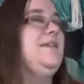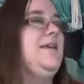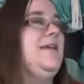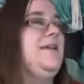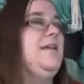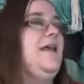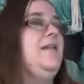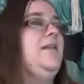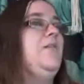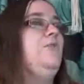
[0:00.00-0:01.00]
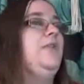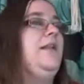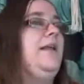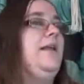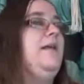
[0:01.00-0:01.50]
and
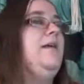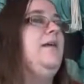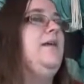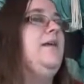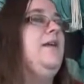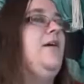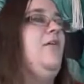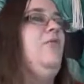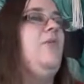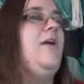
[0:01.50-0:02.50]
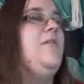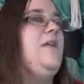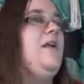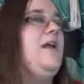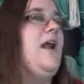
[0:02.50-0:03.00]
lonely. You know, I
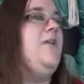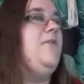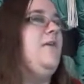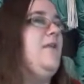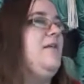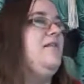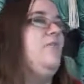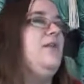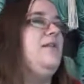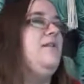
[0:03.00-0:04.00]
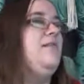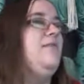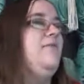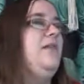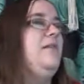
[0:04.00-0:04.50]
think that's what
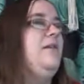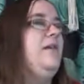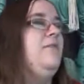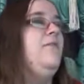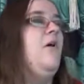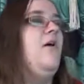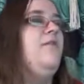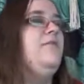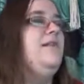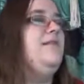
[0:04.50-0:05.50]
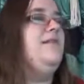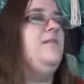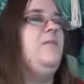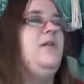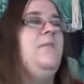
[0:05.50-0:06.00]
this feeling of offness
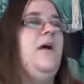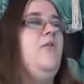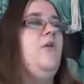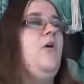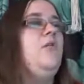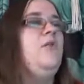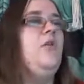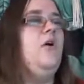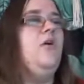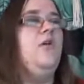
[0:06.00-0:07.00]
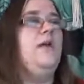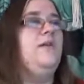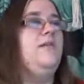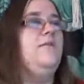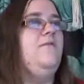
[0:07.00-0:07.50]
has been about all along,
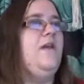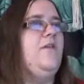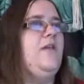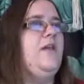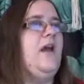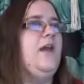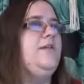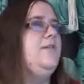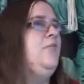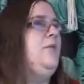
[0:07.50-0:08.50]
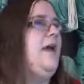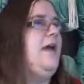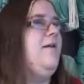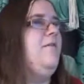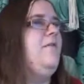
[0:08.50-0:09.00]
is the fact that I don't
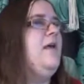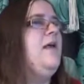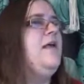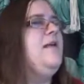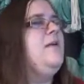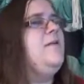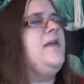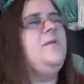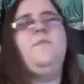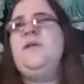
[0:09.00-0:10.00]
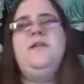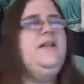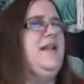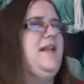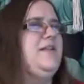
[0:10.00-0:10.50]
have the
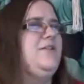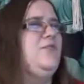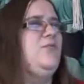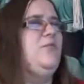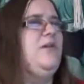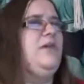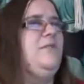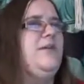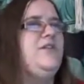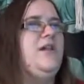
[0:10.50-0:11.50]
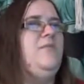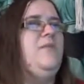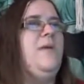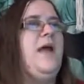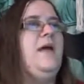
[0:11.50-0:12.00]
ability to bring my gems
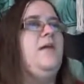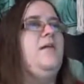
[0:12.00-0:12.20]
back